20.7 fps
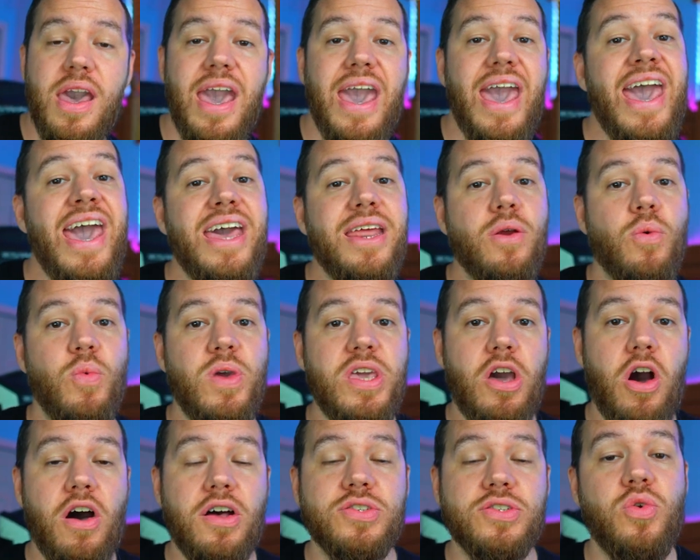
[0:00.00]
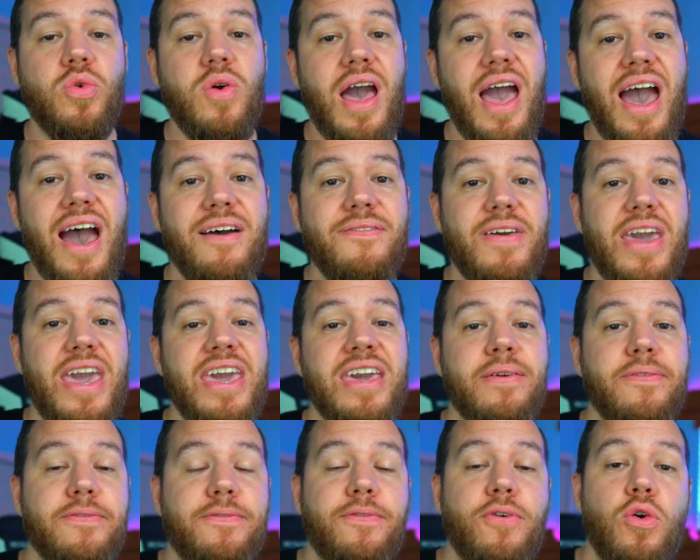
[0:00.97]
and we also have a
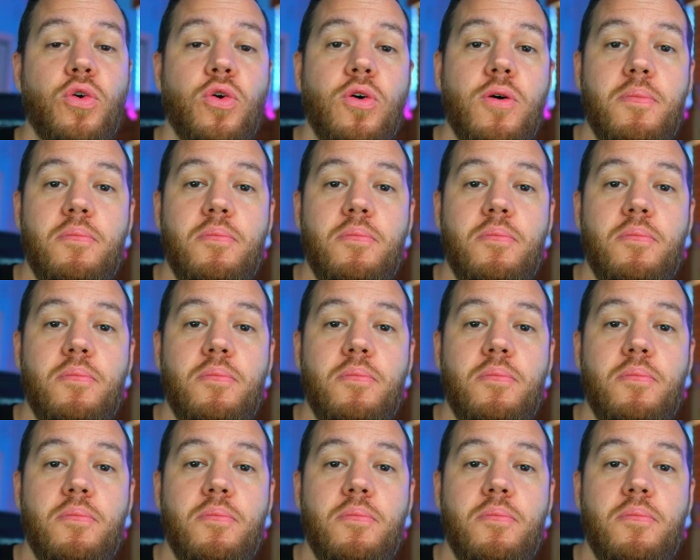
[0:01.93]
full